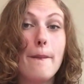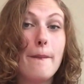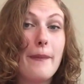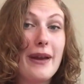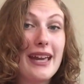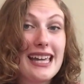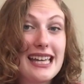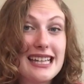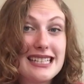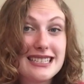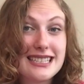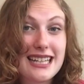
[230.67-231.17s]

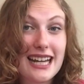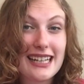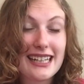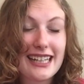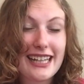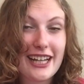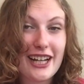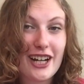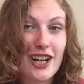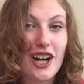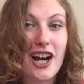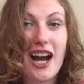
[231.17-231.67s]
Big insight
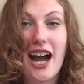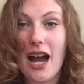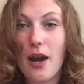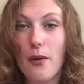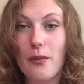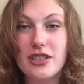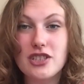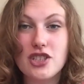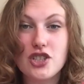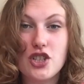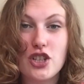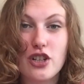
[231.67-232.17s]
here. I
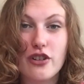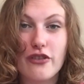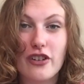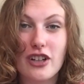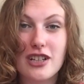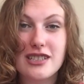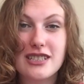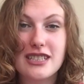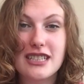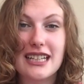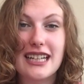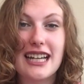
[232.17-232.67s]
went to
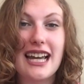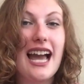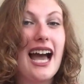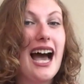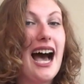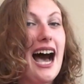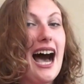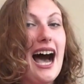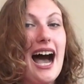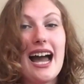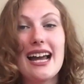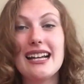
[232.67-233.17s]
university.
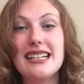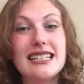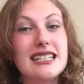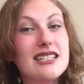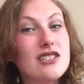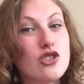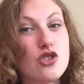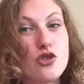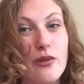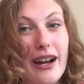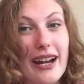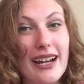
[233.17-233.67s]
I
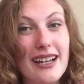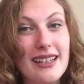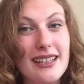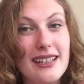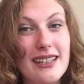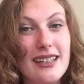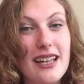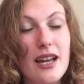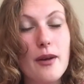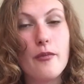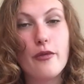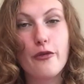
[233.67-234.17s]
didn't
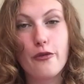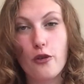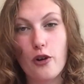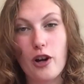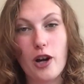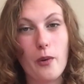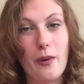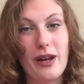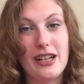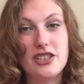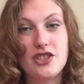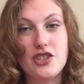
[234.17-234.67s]
drink
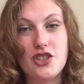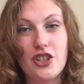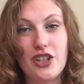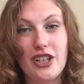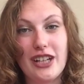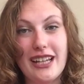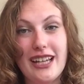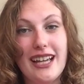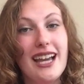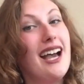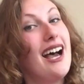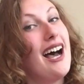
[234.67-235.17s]
before I went to
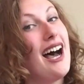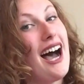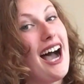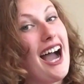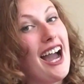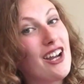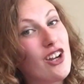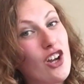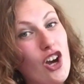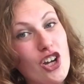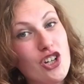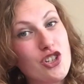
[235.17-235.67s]
uni.
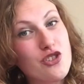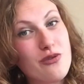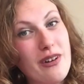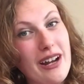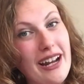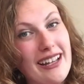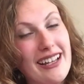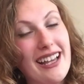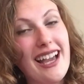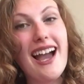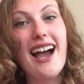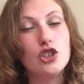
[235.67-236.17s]
I now
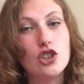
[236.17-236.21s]
drink.